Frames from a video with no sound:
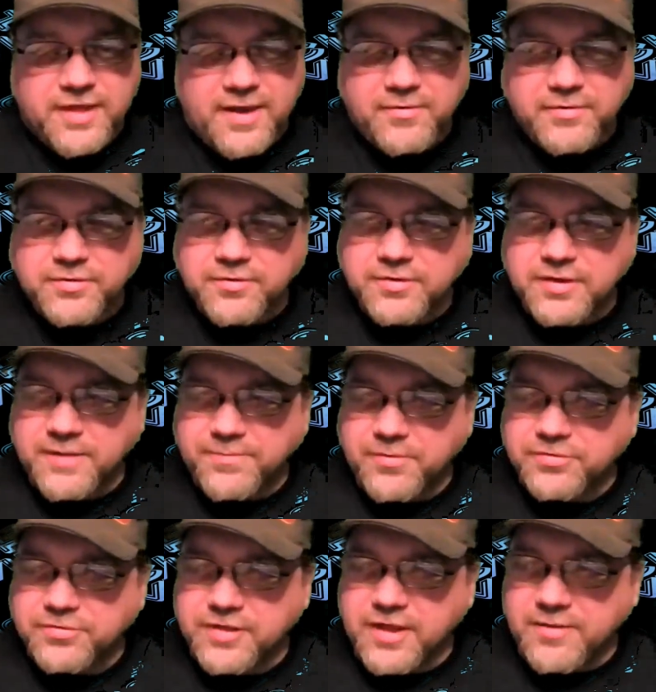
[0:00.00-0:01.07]
that one too. Did I
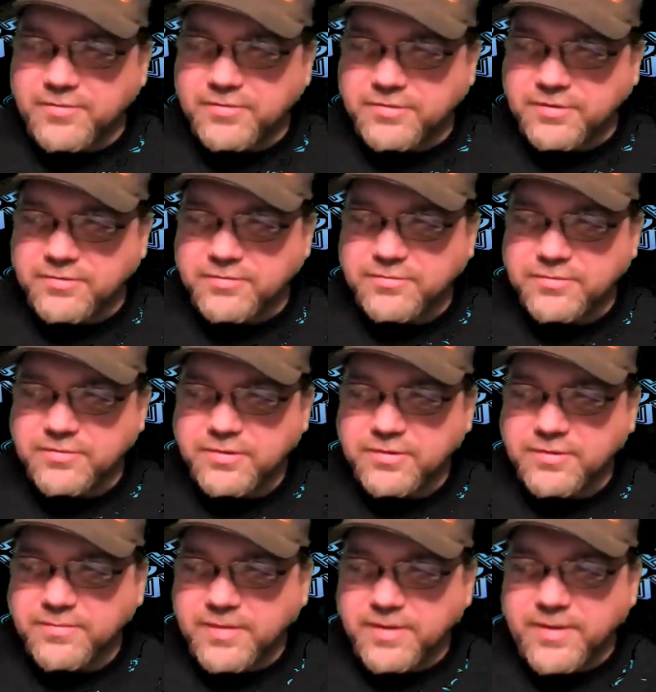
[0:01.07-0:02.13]
post that one too?
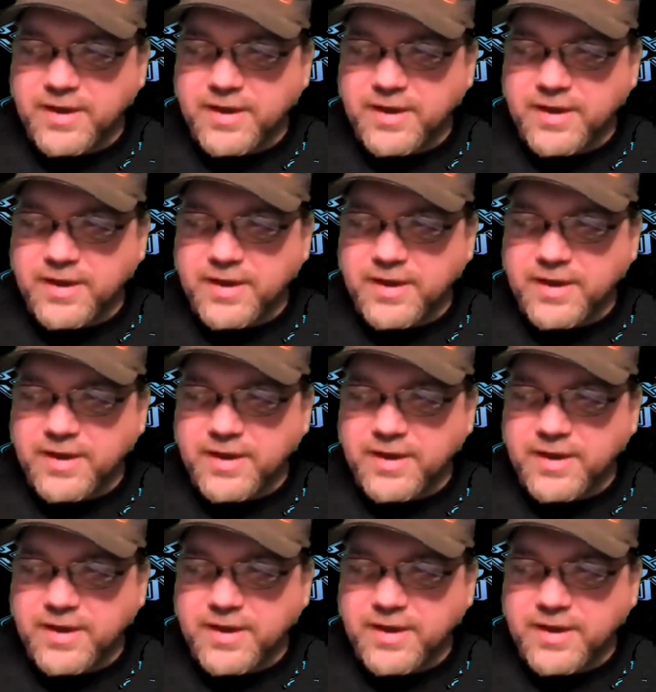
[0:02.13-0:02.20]
Maybe